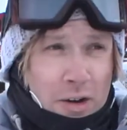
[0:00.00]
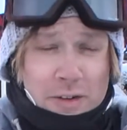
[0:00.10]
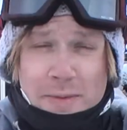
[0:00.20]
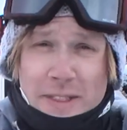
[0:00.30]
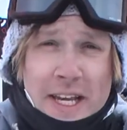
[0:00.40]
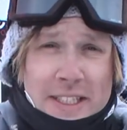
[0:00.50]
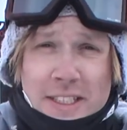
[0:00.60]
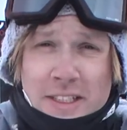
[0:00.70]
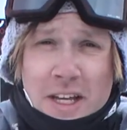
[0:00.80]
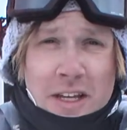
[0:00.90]
We've been
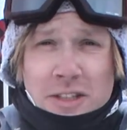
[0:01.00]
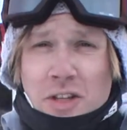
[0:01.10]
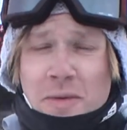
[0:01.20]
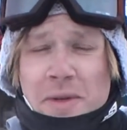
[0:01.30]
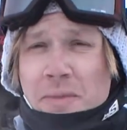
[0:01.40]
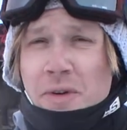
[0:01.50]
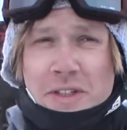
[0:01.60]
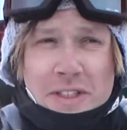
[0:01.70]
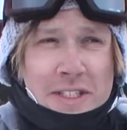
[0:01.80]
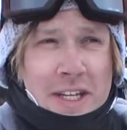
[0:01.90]
testing so many
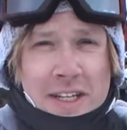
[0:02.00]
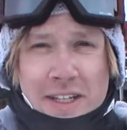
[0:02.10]
boards.